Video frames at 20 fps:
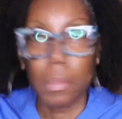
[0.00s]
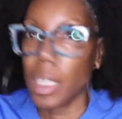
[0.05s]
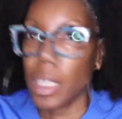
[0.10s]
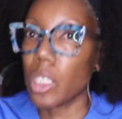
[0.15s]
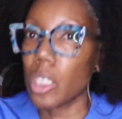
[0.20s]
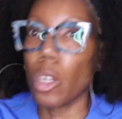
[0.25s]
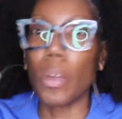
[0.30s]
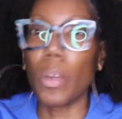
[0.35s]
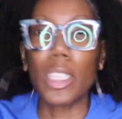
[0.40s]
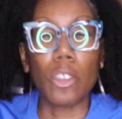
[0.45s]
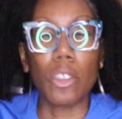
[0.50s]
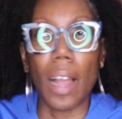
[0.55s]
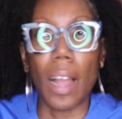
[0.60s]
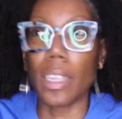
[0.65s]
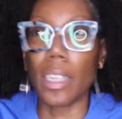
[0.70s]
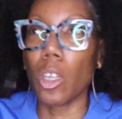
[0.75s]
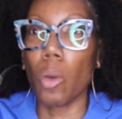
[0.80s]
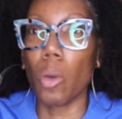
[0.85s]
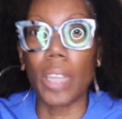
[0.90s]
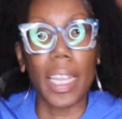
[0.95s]
So he trying
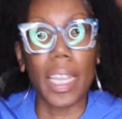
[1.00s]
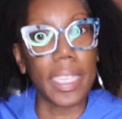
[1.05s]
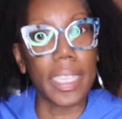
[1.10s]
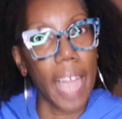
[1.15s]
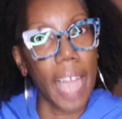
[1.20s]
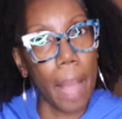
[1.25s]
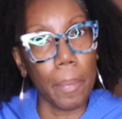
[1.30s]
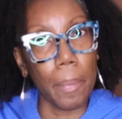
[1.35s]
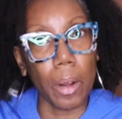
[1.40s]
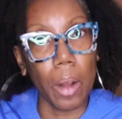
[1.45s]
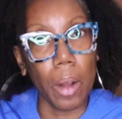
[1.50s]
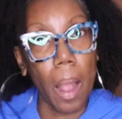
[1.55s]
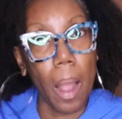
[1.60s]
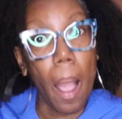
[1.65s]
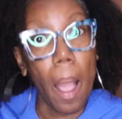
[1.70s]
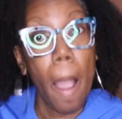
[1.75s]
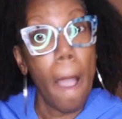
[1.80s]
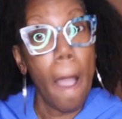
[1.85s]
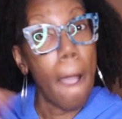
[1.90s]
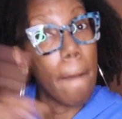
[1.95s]
to go kidnap her.
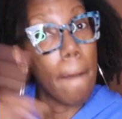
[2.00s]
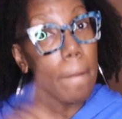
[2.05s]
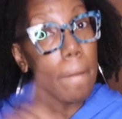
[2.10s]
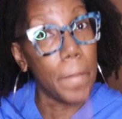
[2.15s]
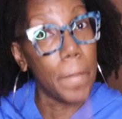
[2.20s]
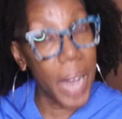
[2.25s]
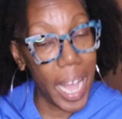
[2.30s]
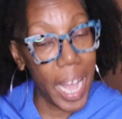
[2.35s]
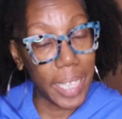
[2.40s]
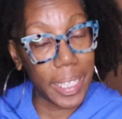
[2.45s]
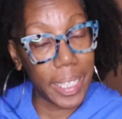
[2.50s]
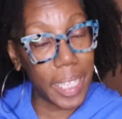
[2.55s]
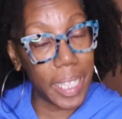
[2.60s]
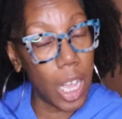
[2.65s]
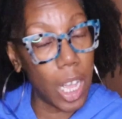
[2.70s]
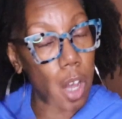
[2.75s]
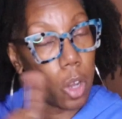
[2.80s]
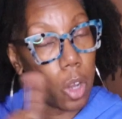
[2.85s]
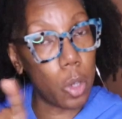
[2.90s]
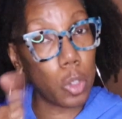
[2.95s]
But
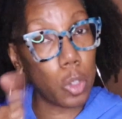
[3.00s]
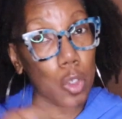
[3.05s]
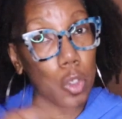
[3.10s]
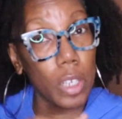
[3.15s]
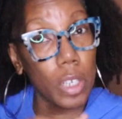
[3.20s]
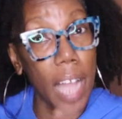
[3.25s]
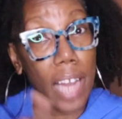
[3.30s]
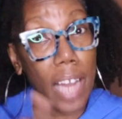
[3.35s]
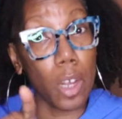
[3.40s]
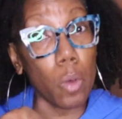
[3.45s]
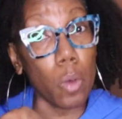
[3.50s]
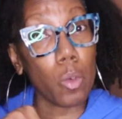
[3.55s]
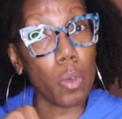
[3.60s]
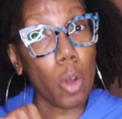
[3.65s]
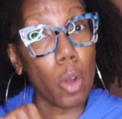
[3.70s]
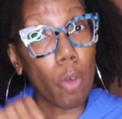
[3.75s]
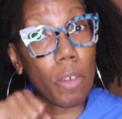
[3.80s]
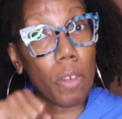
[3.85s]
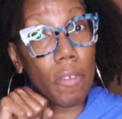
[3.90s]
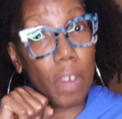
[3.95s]
Uhtred got a
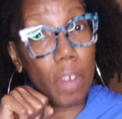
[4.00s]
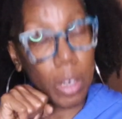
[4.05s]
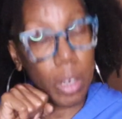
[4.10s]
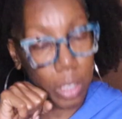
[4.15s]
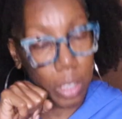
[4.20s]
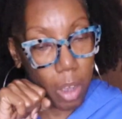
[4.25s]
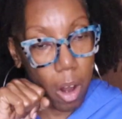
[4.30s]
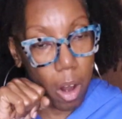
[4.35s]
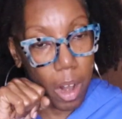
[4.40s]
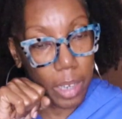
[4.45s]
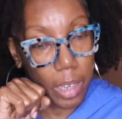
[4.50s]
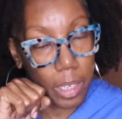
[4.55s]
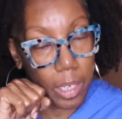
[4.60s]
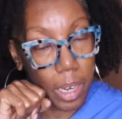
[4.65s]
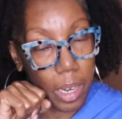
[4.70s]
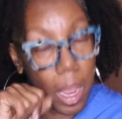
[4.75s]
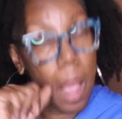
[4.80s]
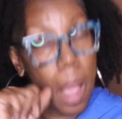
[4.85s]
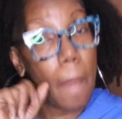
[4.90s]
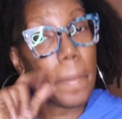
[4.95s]
Uno reverse card
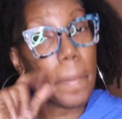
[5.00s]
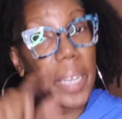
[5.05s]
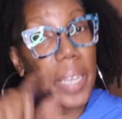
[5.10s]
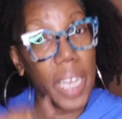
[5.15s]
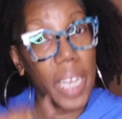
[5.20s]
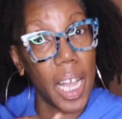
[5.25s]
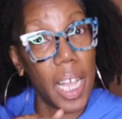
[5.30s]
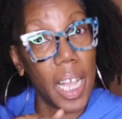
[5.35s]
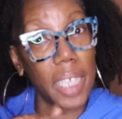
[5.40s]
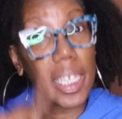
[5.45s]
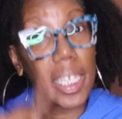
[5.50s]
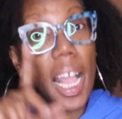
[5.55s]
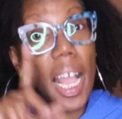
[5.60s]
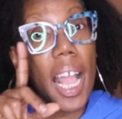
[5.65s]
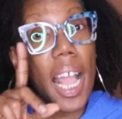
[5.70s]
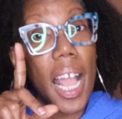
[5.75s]
because